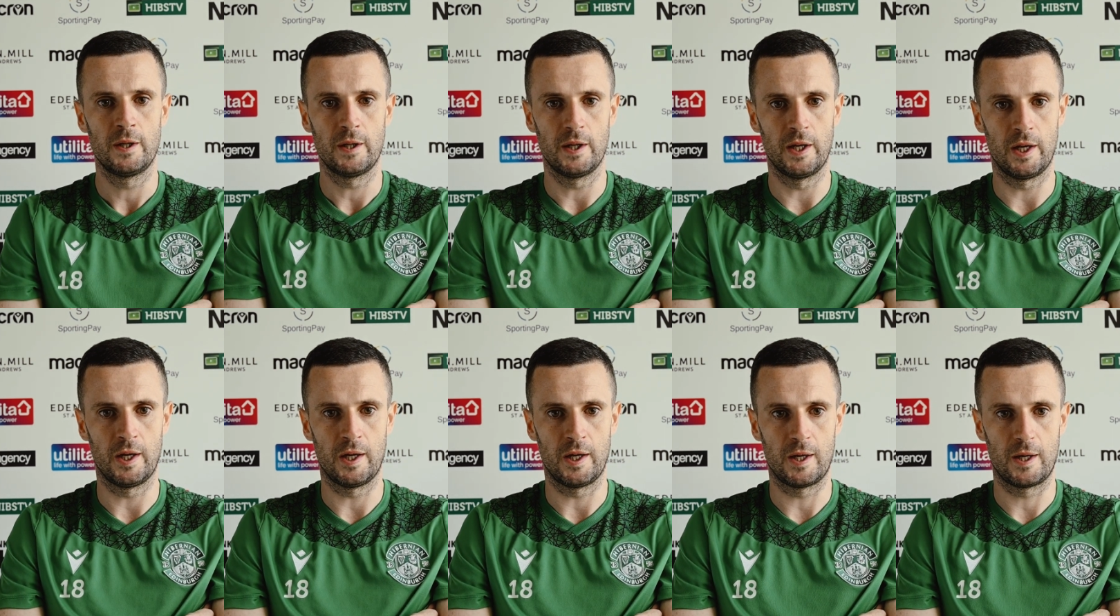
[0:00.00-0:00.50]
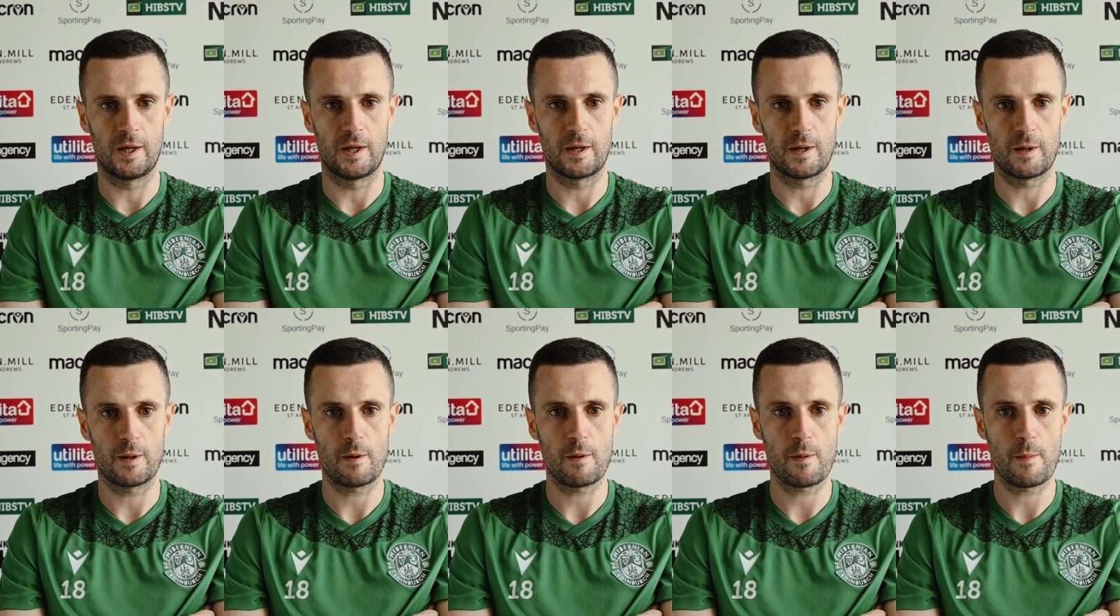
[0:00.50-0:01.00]

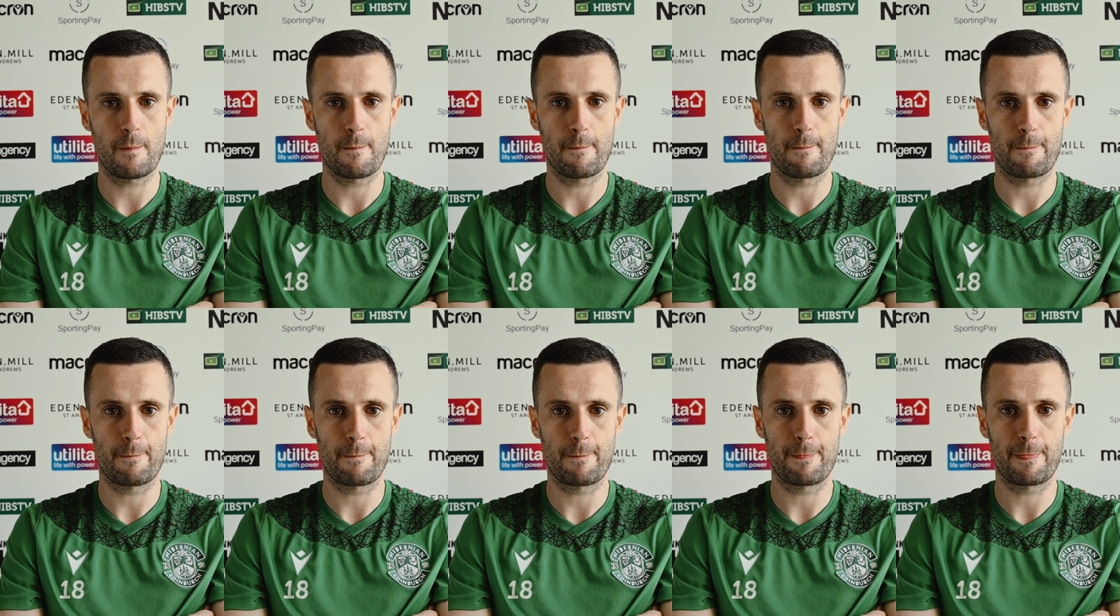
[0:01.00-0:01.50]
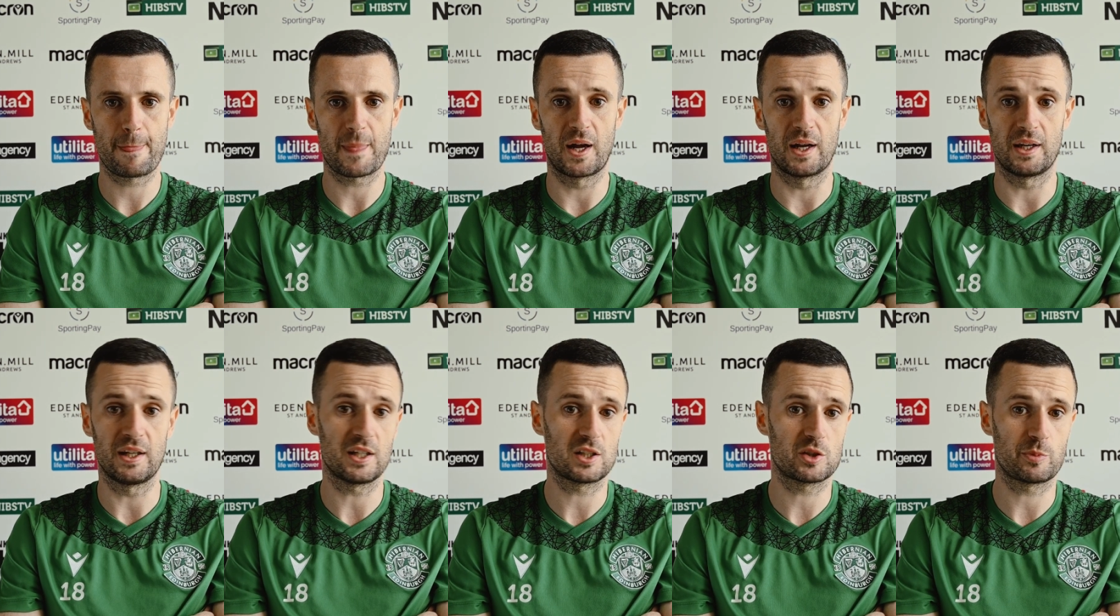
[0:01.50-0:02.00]

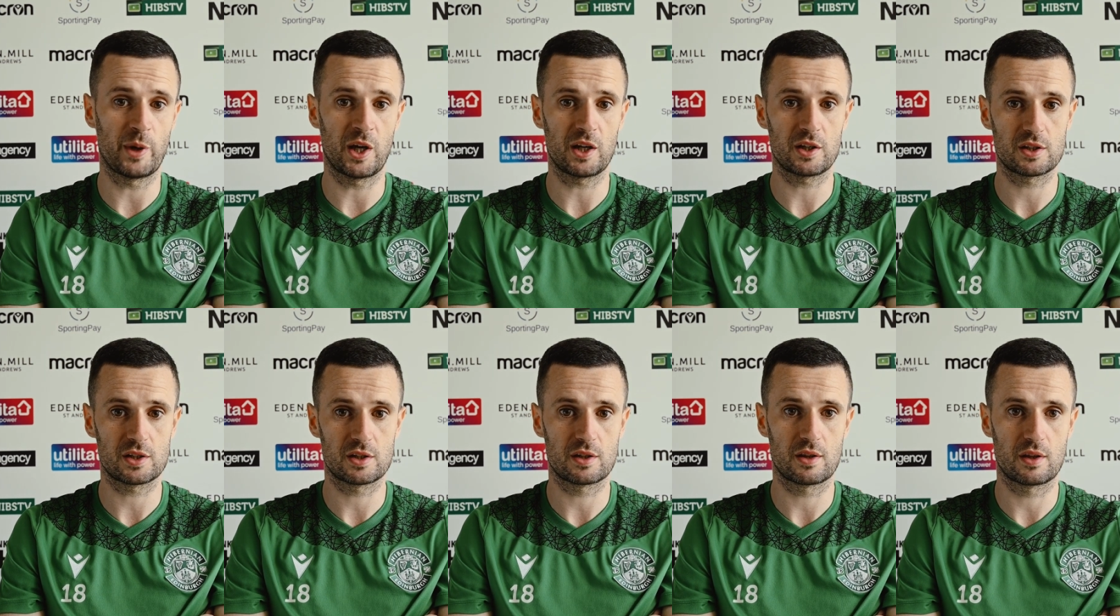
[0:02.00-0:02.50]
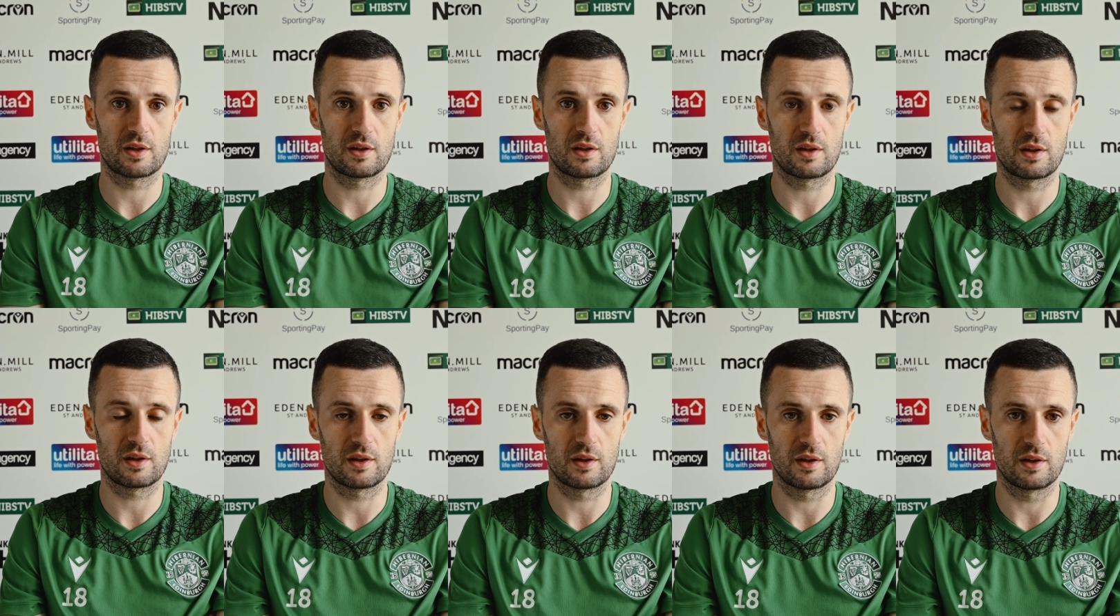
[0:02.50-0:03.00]
And he expects
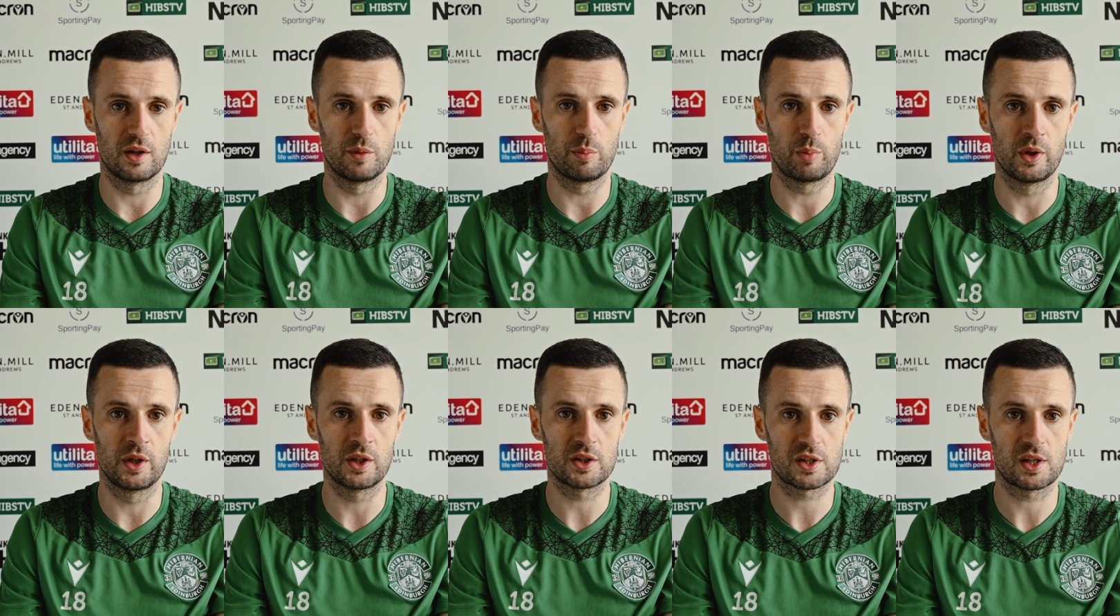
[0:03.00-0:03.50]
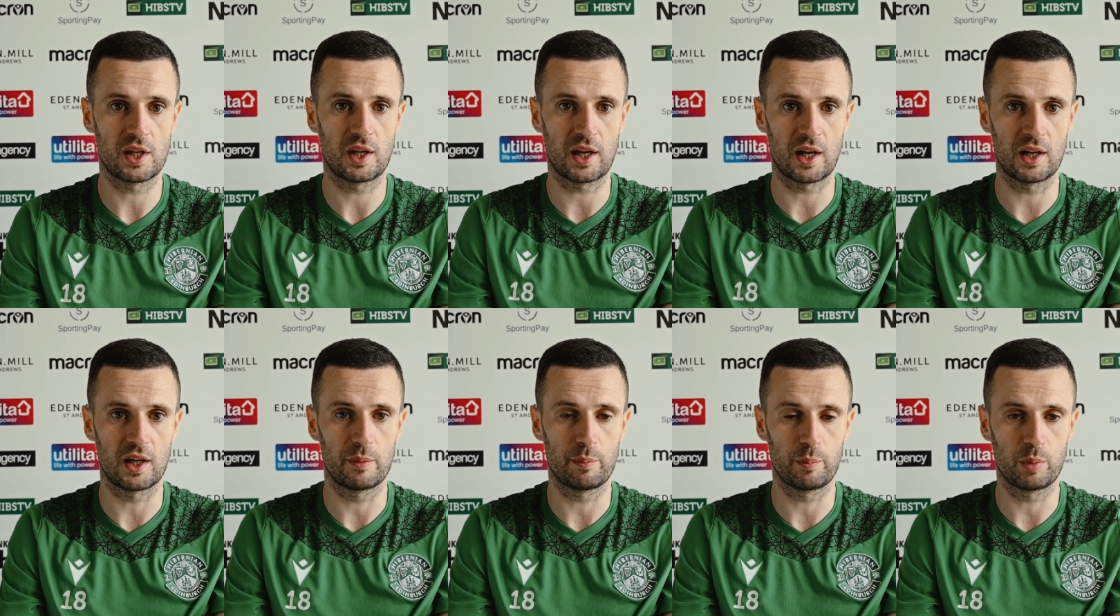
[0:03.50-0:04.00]
the players to
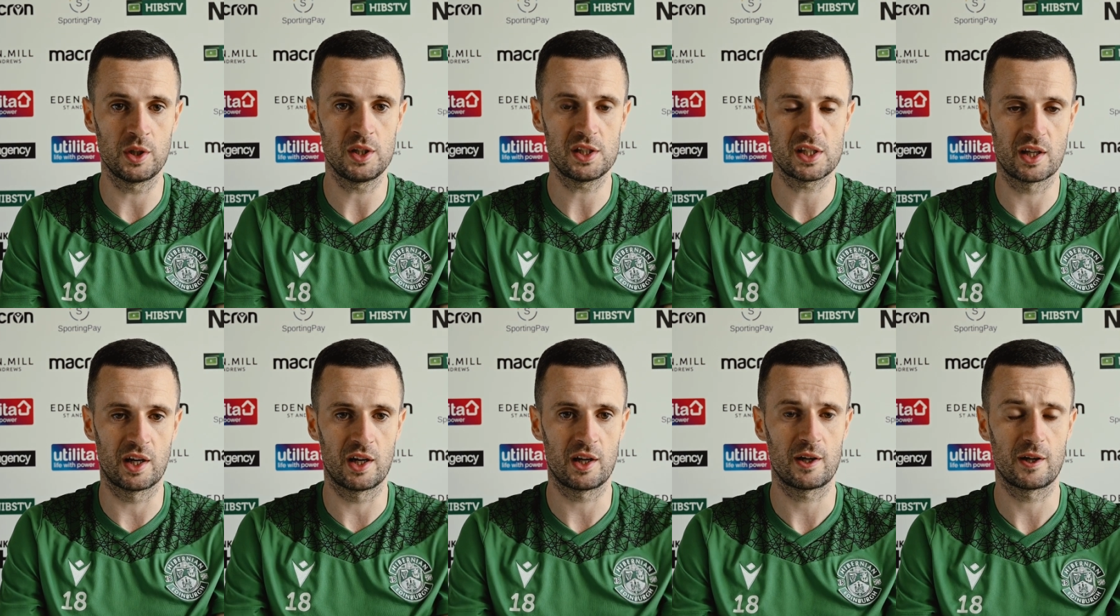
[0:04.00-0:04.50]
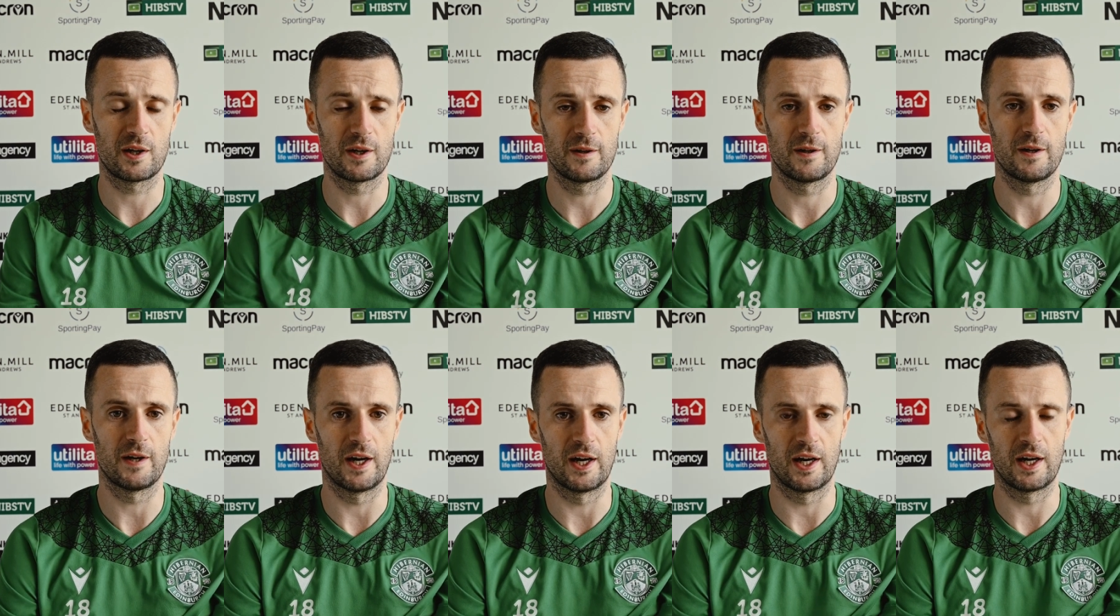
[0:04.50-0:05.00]
kind of police that.
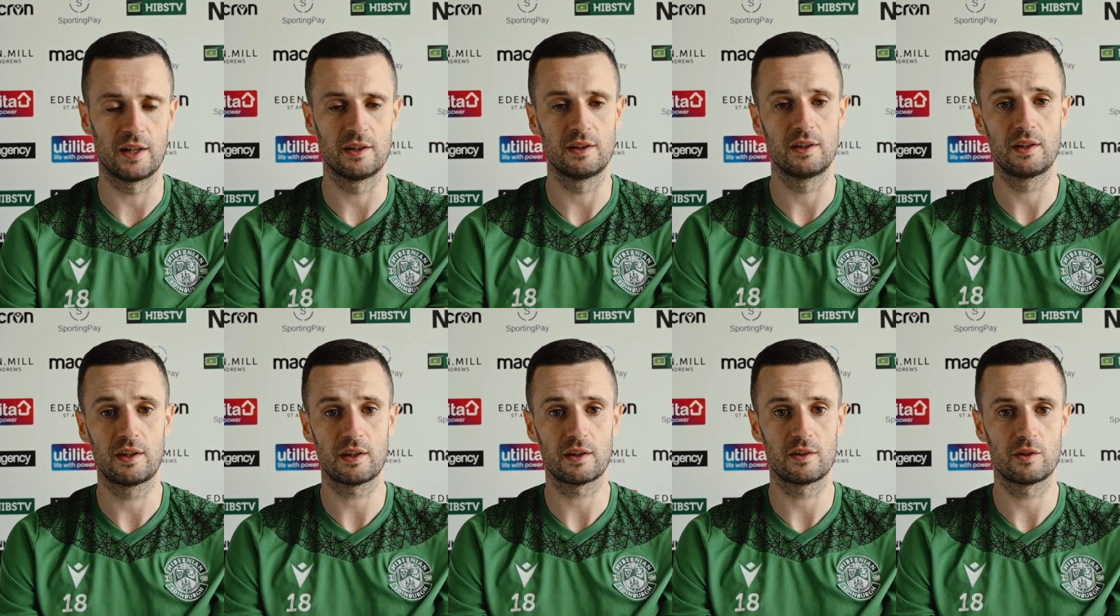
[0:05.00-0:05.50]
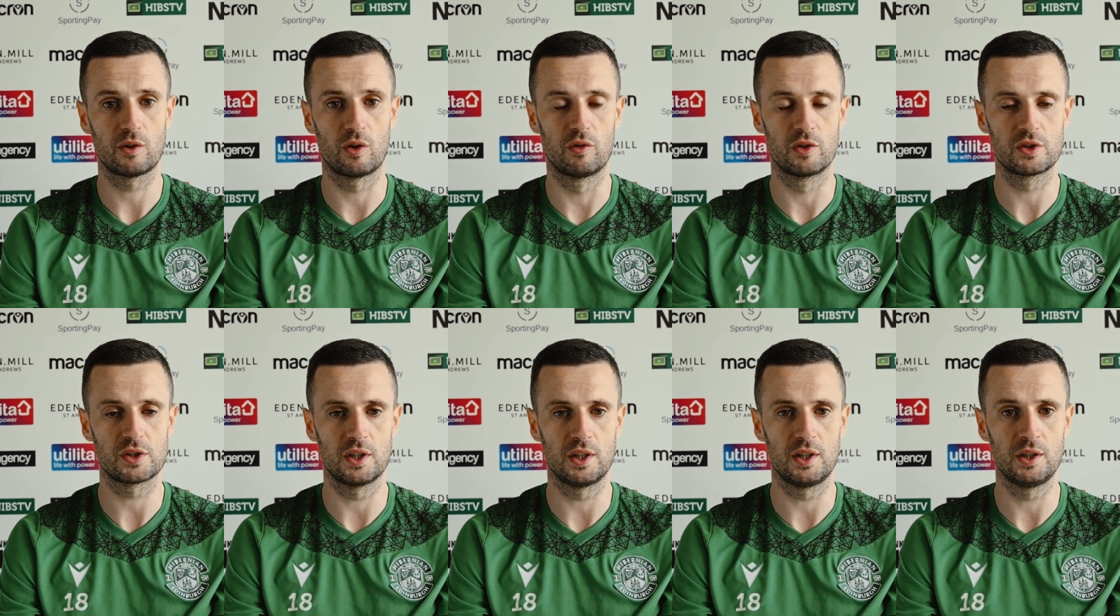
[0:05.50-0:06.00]
And
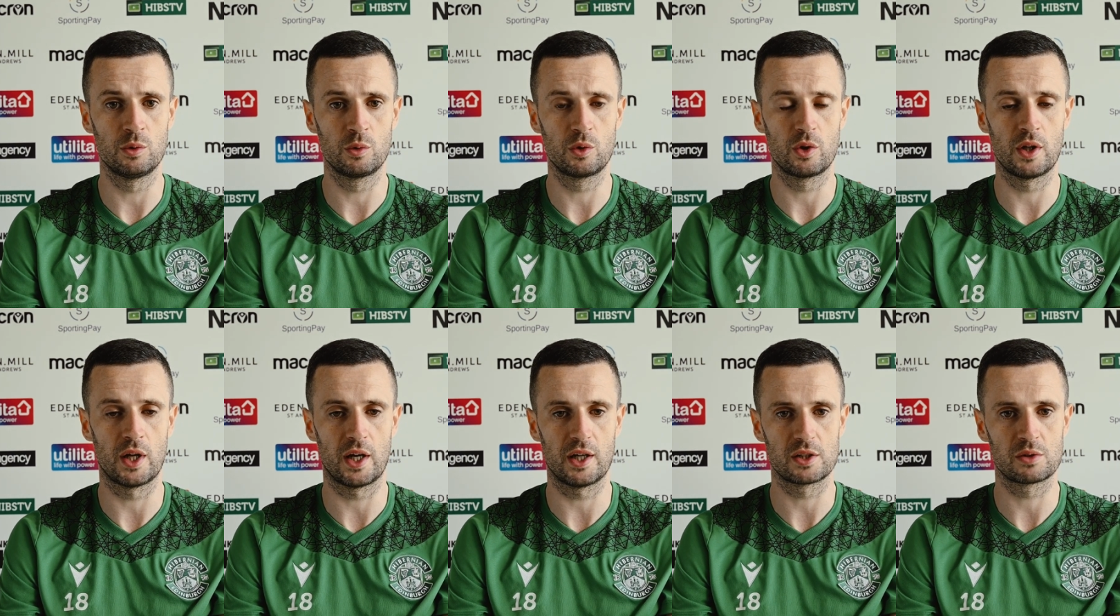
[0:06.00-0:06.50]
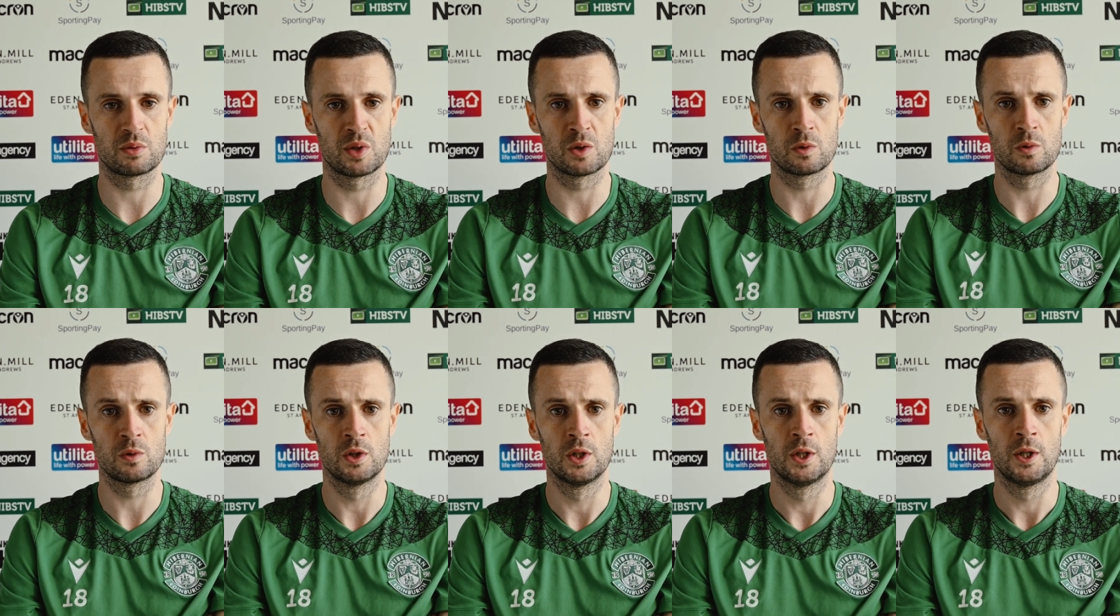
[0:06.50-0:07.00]
obviously, he'll do that as
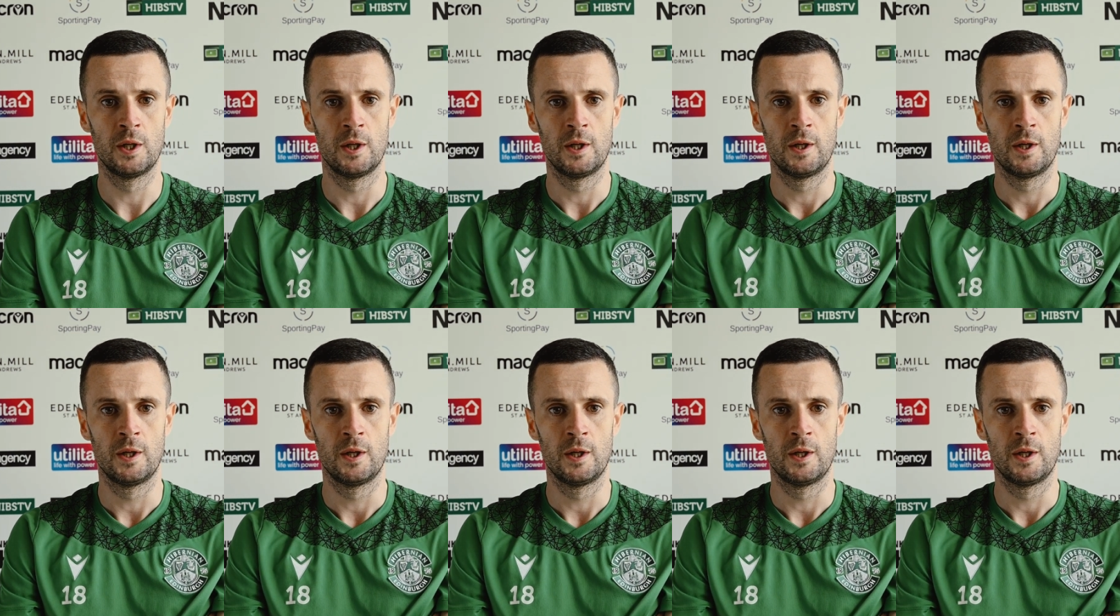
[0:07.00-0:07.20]
well.